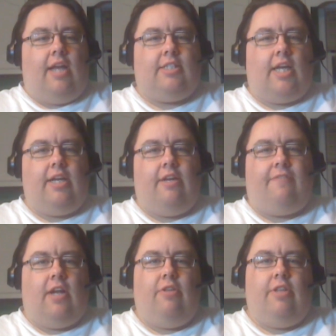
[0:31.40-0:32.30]
I decided to
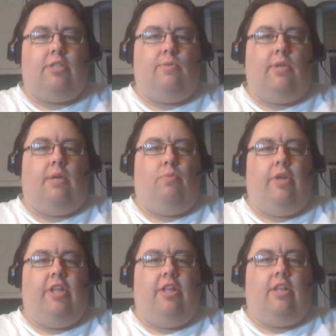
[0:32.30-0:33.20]
follow this one up
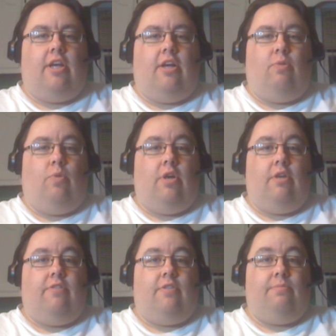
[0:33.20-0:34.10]
with one
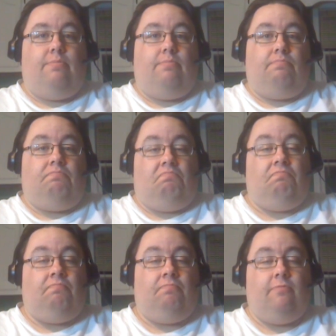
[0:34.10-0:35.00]
of a
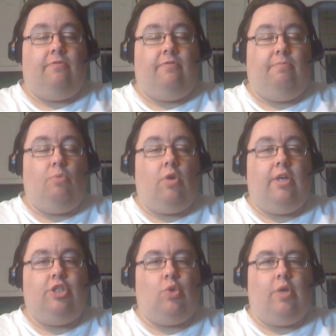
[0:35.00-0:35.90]
more
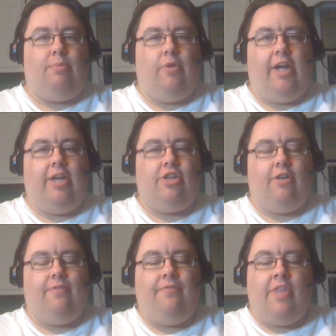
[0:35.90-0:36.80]
enjoyable
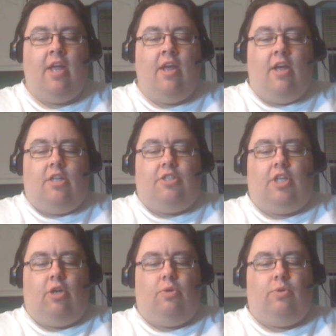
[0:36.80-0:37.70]
nature.
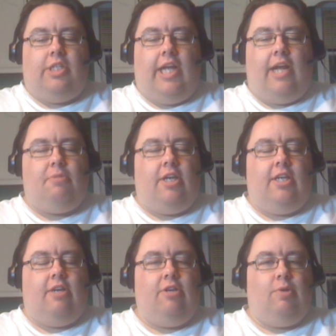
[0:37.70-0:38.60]
So today I'm going
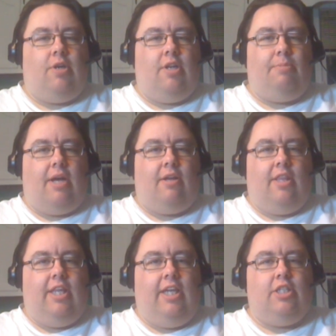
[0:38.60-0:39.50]
to tell you all
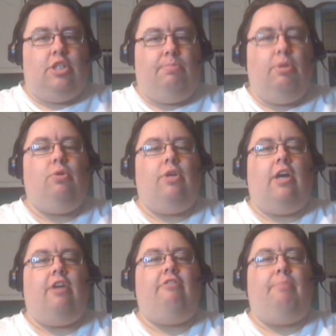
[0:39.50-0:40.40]
about the Spoon
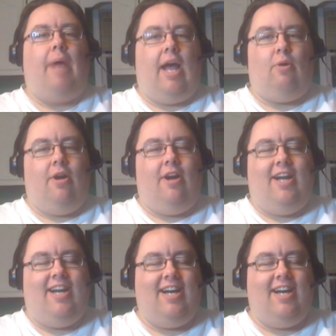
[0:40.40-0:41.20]
of Power.